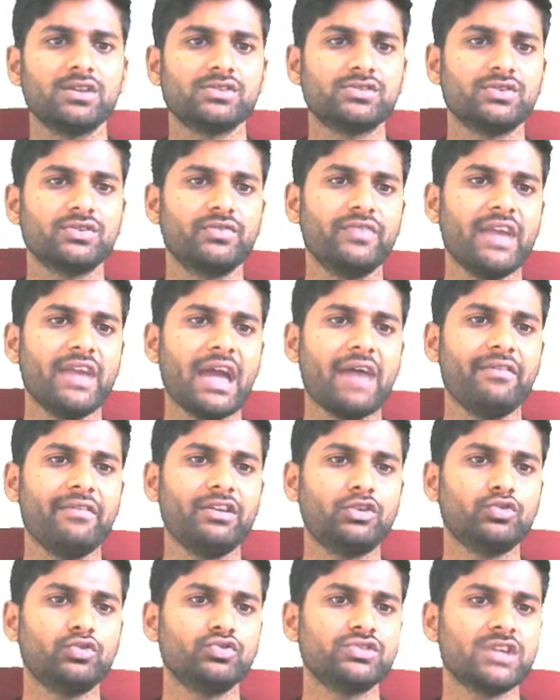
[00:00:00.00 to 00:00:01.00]
So we have
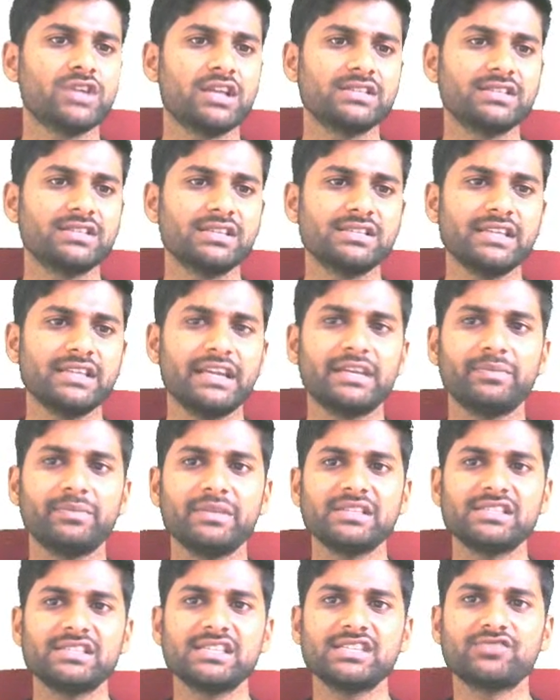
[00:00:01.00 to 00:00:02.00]
it two chances. It
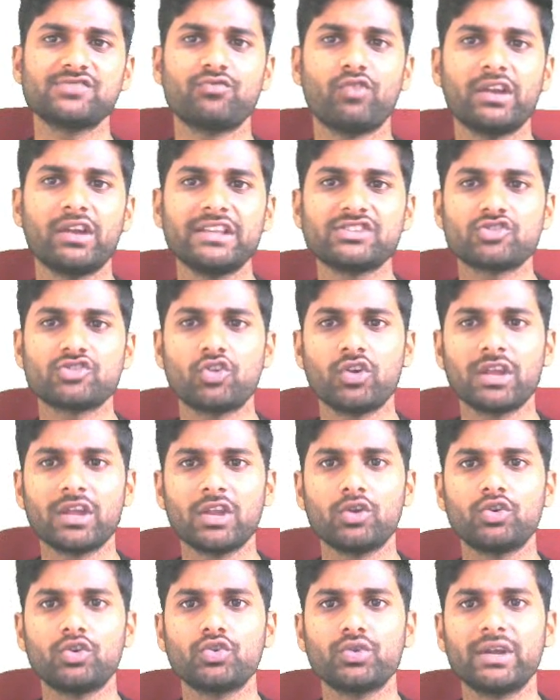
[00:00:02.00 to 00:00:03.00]
means is one is not
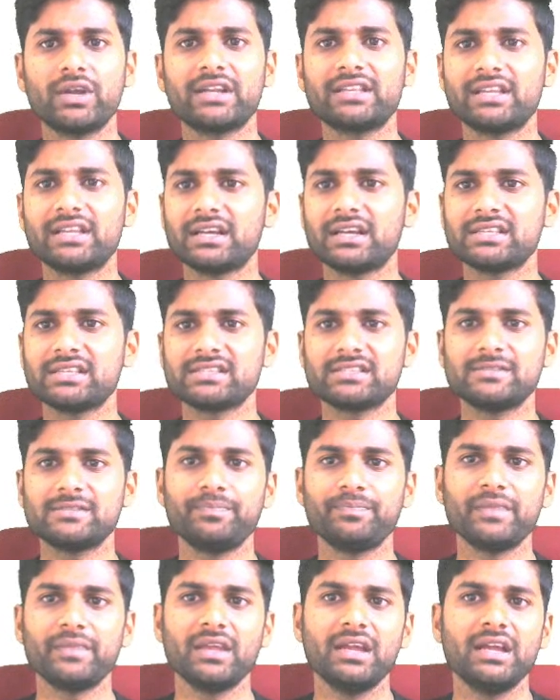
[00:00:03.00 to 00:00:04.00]
alone to get that answer.
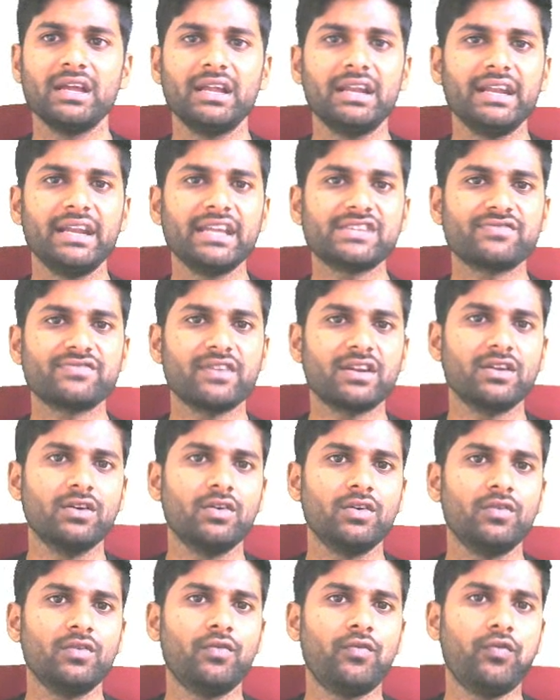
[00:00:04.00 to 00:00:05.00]
Next one.
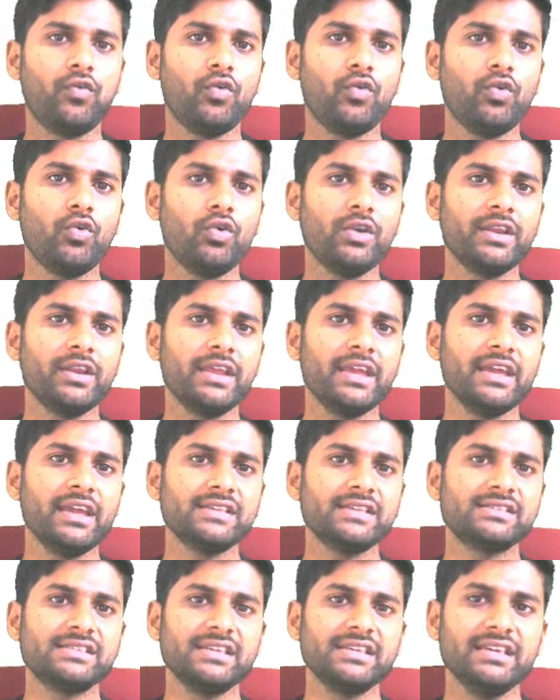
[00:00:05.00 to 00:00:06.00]

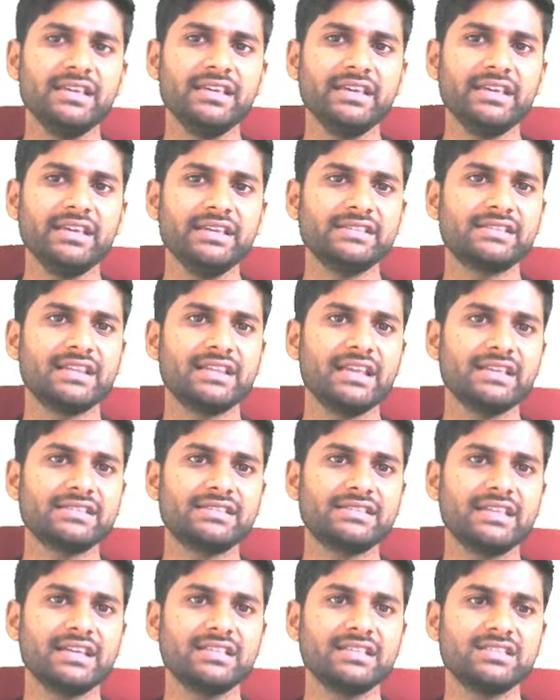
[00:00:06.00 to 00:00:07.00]
4AC is
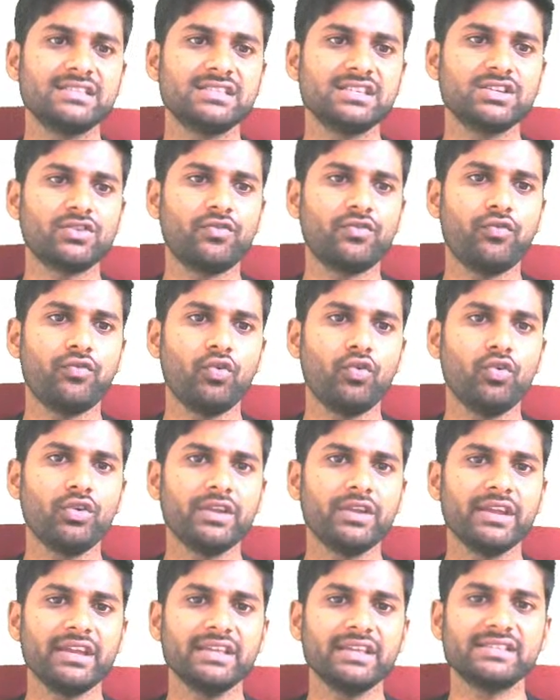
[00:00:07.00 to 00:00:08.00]
less than 0.
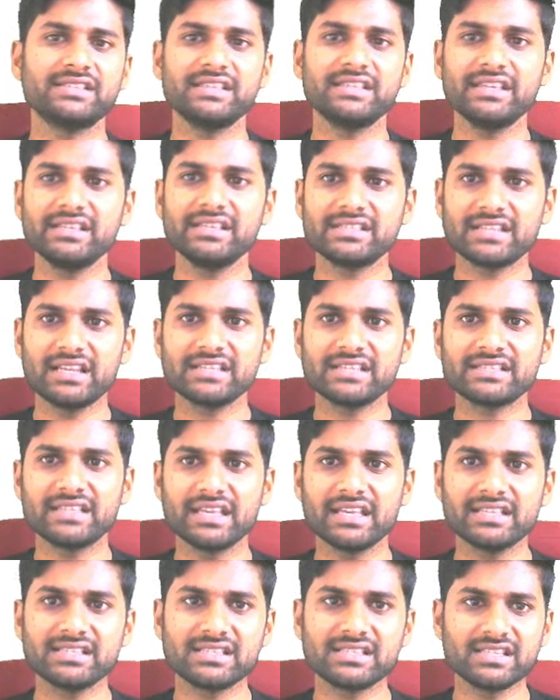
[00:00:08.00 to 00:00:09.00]
4AC is less
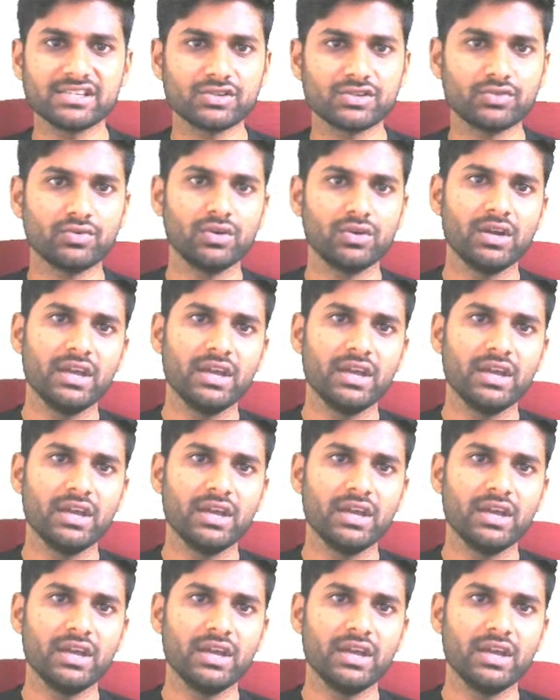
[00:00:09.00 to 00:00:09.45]
than 0.